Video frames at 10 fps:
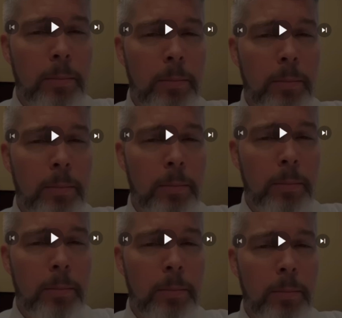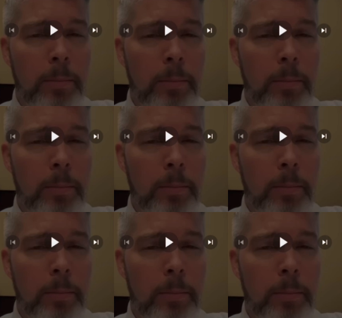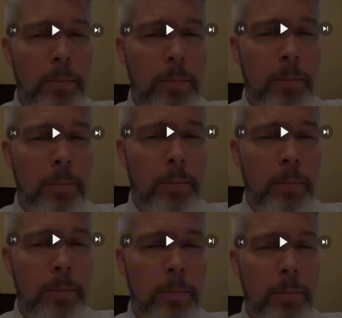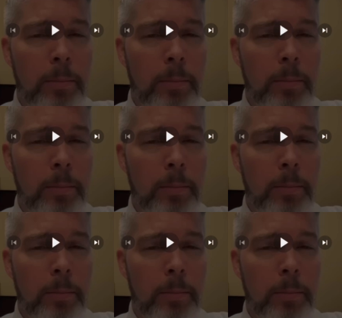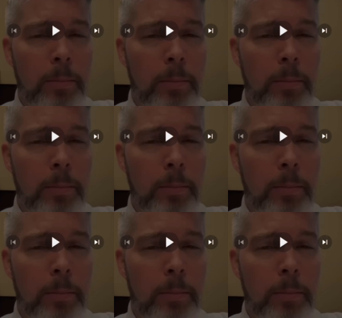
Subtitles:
(not speaking)